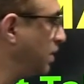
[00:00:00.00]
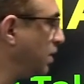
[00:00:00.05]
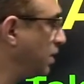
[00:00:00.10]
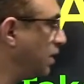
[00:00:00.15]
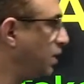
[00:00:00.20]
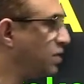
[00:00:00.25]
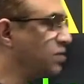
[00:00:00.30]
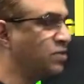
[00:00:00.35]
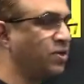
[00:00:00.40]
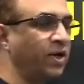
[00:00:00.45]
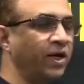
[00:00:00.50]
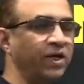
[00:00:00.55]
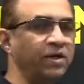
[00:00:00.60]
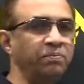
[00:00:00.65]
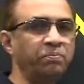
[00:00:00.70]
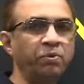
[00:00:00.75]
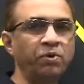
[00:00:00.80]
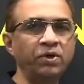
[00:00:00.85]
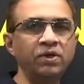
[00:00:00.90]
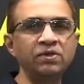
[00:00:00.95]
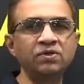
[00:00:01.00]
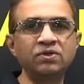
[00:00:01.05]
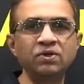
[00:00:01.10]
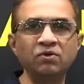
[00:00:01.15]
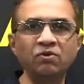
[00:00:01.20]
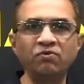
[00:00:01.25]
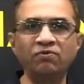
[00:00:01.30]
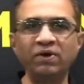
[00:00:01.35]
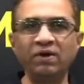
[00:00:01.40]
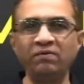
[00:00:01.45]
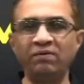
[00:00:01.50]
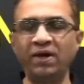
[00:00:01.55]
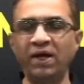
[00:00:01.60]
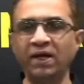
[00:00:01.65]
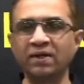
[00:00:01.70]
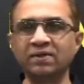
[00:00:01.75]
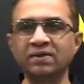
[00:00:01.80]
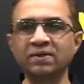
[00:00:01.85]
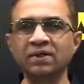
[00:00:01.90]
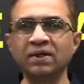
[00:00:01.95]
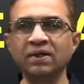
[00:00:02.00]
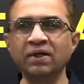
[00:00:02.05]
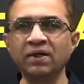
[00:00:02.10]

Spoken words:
is 9.05 lakhs.